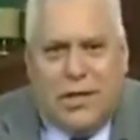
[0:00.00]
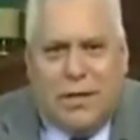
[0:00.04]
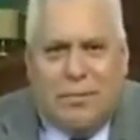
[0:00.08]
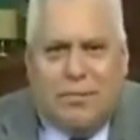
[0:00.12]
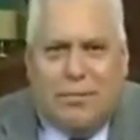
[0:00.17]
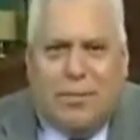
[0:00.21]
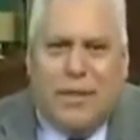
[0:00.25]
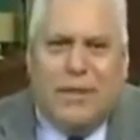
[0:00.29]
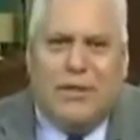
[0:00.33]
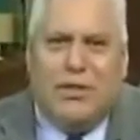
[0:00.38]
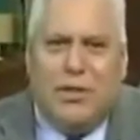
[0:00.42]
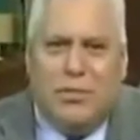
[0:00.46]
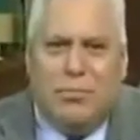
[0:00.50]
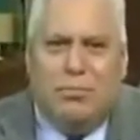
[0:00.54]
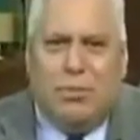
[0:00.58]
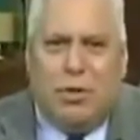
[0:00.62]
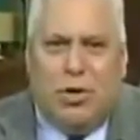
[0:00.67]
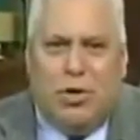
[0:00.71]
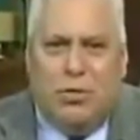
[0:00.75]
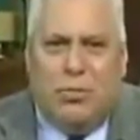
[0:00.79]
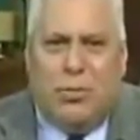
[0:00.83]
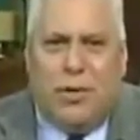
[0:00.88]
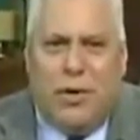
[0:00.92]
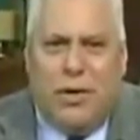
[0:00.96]
Bishop
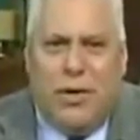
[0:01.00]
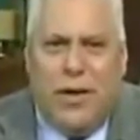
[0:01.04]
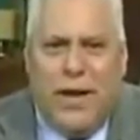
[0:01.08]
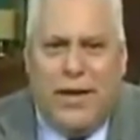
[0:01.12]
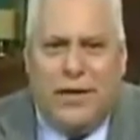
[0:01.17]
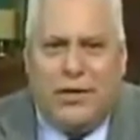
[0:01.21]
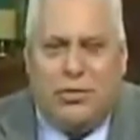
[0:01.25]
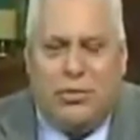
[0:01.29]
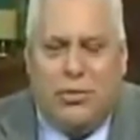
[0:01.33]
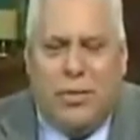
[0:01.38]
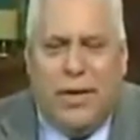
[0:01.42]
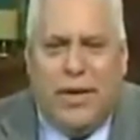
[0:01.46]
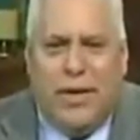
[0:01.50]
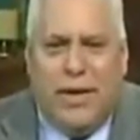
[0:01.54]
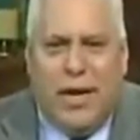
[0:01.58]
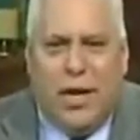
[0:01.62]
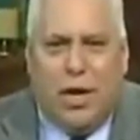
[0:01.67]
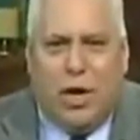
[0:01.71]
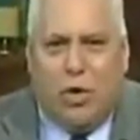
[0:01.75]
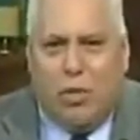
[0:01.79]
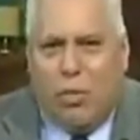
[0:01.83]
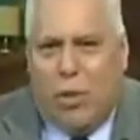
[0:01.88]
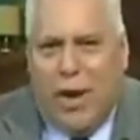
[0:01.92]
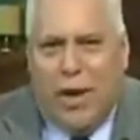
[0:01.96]
Bloomer has written a
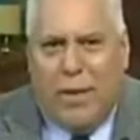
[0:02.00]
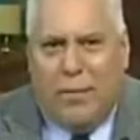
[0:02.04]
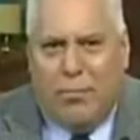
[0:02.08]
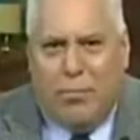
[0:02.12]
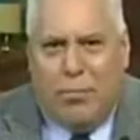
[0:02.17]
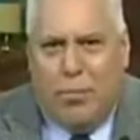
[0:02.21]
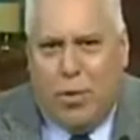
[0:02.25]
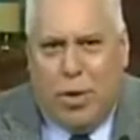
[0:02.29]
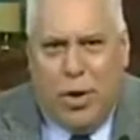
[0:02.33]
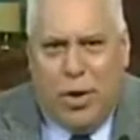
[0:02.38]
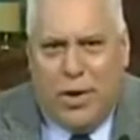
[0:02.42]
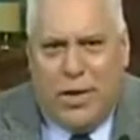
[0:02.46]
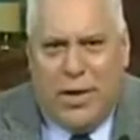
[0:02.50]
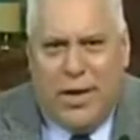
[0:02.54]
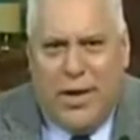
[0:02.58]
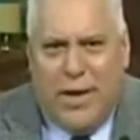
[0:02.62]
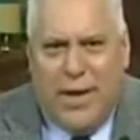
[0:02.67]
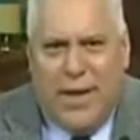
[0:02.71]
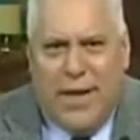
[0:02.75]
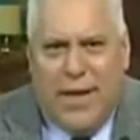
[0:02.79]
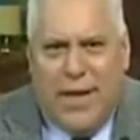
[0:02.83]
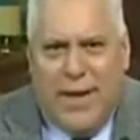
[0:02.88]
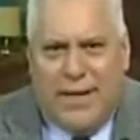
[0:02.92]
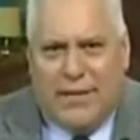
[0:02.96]
great book.
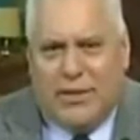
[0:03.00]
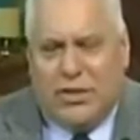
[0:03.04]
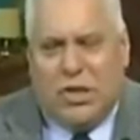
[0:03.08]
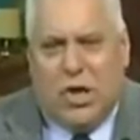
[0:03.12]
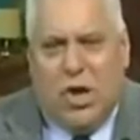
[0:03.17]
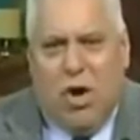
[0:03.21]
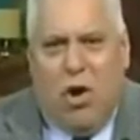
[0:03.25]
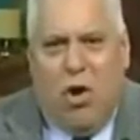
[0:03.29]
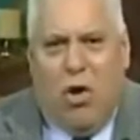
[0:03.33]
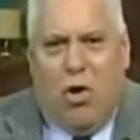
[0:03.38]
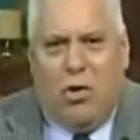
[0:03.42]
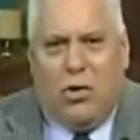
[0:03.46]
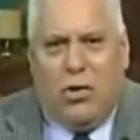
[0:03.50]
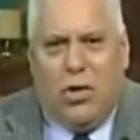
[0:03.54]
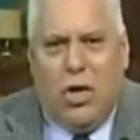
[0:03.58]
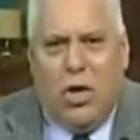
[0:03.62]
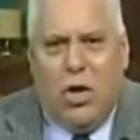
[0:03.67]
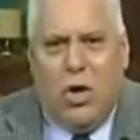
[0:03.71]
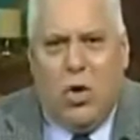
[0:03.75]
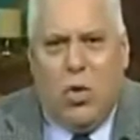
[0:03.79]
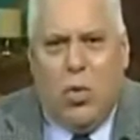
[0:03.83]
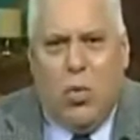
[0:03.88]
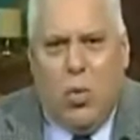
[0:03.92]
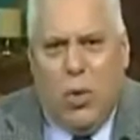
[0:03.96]
It's called
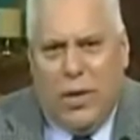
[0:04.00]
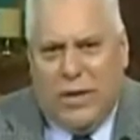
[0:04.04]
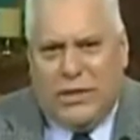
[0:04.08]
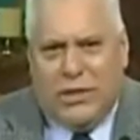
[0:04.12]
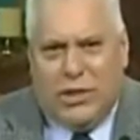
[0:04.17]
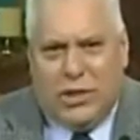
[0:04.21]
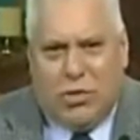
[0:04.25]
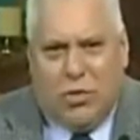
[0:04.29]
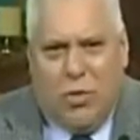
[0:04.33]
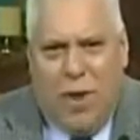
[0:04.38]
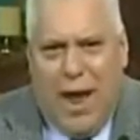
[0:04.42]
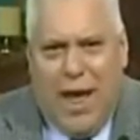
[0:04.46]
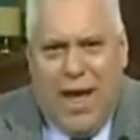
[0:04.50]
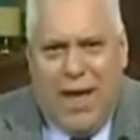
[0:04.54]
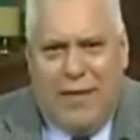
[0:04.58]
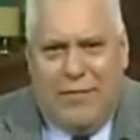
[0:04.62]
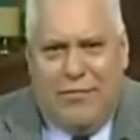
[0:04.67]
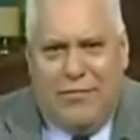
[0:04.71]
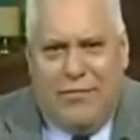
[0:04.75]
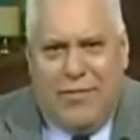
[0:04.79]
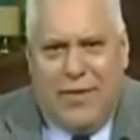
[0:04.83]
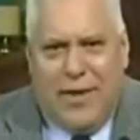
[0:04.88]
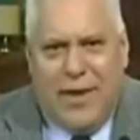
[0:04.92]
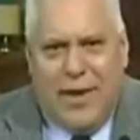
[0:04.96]
Witchcraft
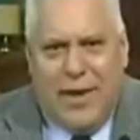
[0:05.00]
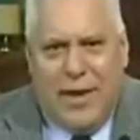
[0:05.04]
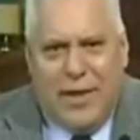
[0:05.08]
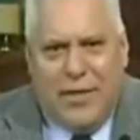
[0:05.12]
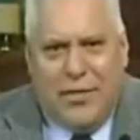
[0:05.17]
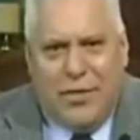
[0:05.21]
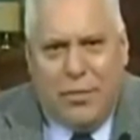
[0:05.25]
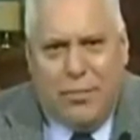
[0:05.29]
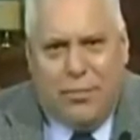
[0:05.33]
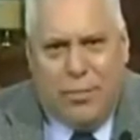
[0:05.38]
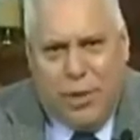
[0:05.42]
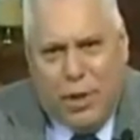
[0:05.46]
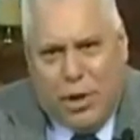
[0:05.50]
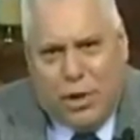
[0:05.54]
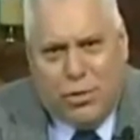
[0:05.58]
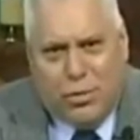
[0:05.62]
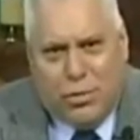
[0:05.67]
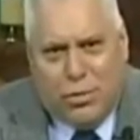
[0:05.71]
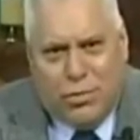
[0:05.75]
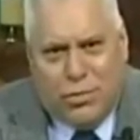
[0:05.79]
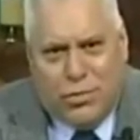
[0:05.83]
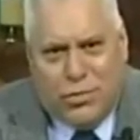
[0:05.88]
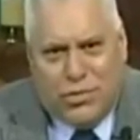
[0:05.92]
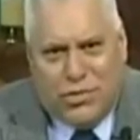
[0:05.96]
in the
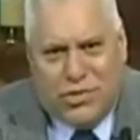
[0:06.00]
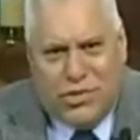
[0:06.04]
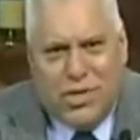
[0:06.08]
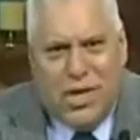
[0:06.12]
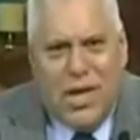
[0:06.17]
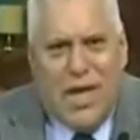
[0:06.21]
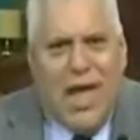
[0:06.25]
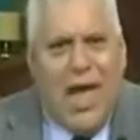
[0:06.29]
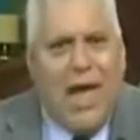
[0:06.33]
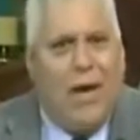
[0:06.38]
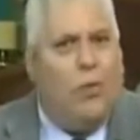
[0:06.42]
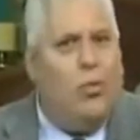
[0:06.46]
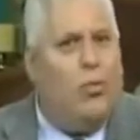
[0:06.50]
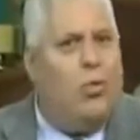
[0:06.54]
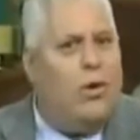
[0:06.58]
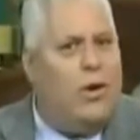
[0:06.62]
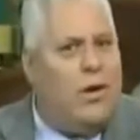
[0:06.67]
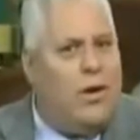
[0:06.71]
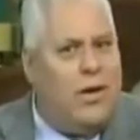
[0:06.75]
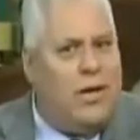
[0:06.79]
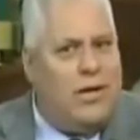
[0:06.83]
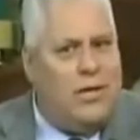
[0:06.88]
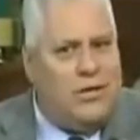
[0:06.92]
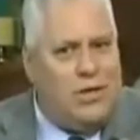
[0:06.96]
Pews. And we're
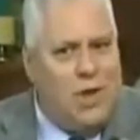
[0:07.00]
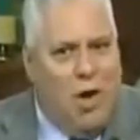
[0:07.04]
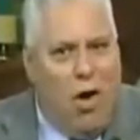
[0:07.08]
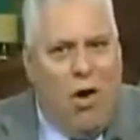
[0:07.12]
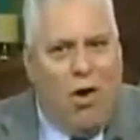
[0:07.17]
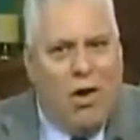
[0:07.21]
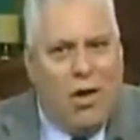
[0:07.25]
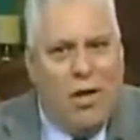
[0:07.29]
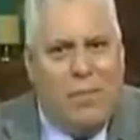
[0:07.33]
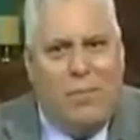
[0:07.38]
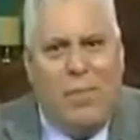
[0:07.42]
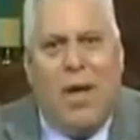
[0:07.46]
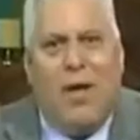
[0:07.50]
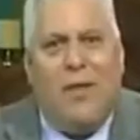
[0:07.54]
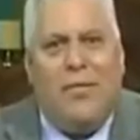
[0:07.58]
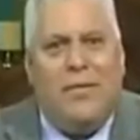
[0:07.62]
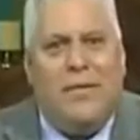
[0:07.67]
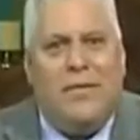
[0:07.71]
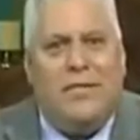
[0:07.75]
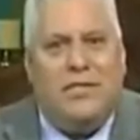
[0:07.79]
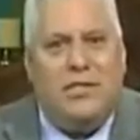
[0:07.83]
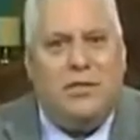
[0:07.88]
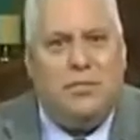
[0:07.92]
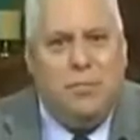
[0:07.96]
going to talk about the
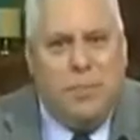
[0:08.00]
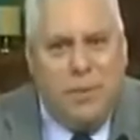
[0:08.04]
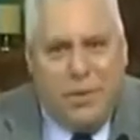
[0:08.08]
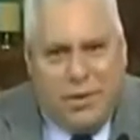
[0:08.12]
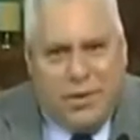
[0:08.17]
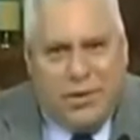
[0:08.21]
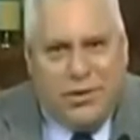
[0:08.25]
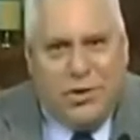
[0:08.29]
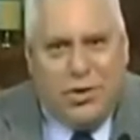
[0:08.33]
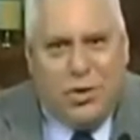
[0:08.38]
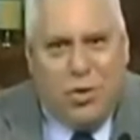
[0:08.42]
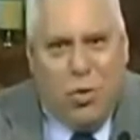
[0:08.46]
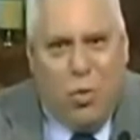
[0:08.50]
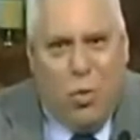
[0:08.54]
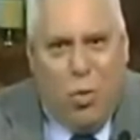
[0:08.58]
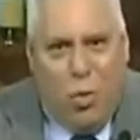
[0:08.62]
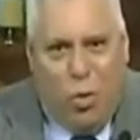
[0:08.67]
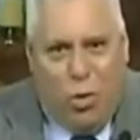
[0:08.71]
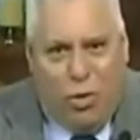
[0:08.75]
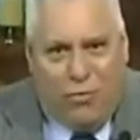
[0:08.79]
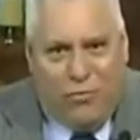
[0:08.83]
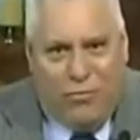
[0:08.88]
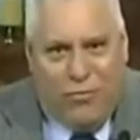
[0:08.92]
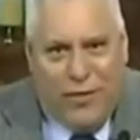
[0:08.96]
spiritual
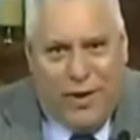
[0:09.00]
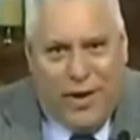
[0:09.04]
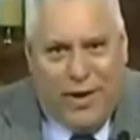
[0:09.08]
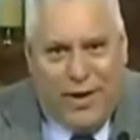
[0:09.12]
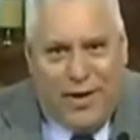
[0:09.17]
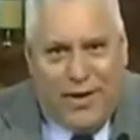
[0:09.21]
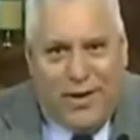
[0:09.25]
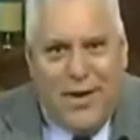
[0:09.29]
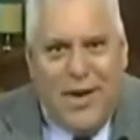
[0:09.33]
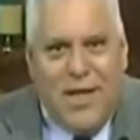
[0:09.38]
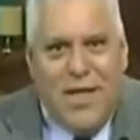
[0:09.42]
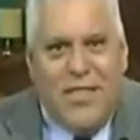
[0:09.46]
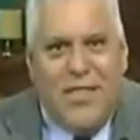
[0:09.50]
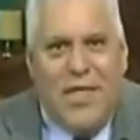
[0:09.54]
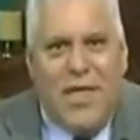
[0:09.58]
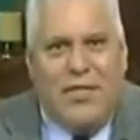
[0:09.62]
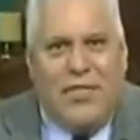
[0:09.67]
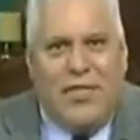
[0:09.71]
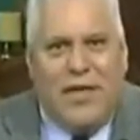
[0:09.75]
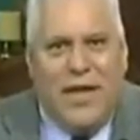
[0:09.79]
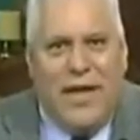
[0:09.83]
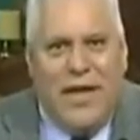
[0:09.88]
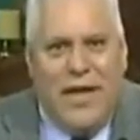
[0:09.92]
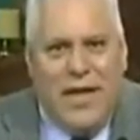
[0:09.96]
warfare that
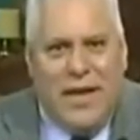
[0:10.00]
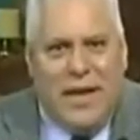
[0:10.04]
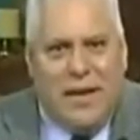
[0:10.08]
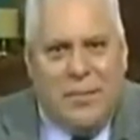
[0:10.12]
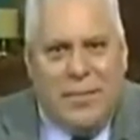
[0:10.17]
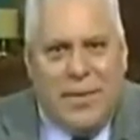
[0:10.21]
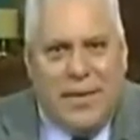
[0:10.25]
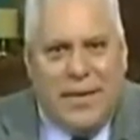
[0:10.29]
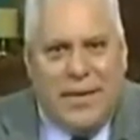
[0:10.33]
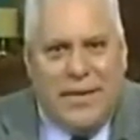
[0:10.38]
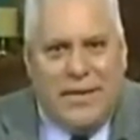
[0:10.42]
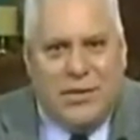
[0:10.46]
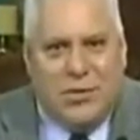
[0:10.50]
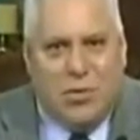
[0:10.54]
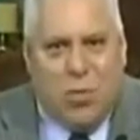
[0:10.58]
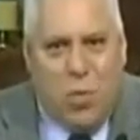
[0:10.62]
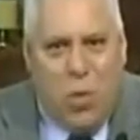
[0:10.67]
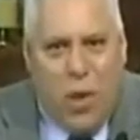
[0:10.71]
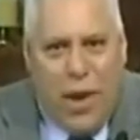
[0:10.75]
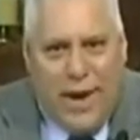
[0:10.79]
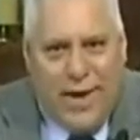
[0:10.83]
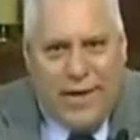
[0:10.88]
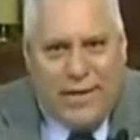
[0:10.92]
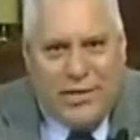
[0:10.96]
the enemy is
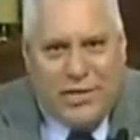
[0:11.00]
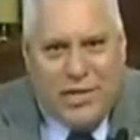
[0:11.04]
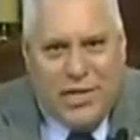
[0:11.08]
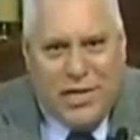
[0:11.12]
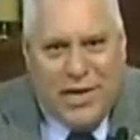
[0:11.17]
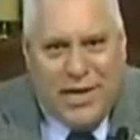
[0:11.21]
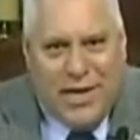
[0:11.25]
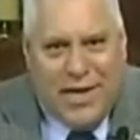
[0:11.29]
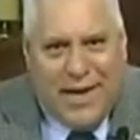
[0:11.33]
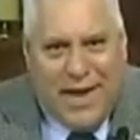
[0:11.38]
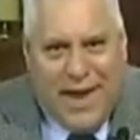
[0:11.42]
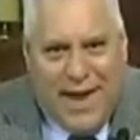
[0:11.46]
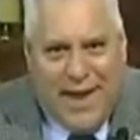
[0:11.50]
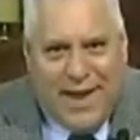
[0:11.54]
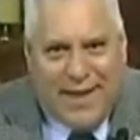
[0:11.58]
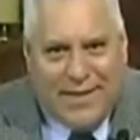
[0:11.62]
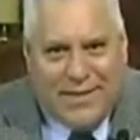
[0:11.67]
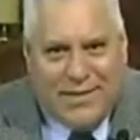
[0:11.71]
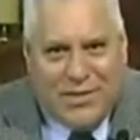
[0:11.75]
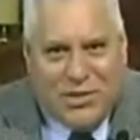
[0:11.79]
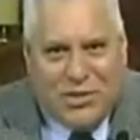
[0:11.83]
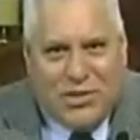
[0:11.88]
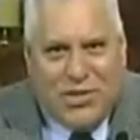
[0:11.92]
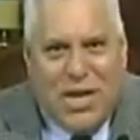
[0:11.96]
waging
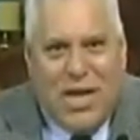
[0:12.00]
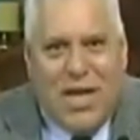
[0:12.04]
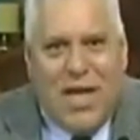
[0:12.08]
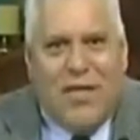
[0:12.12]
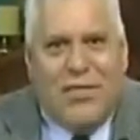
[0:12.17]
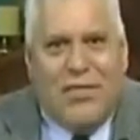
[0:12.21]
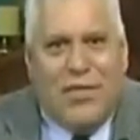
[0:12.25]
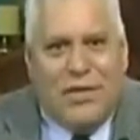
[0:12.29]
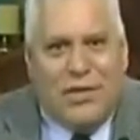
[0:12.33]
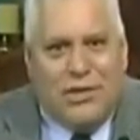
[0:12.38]
against the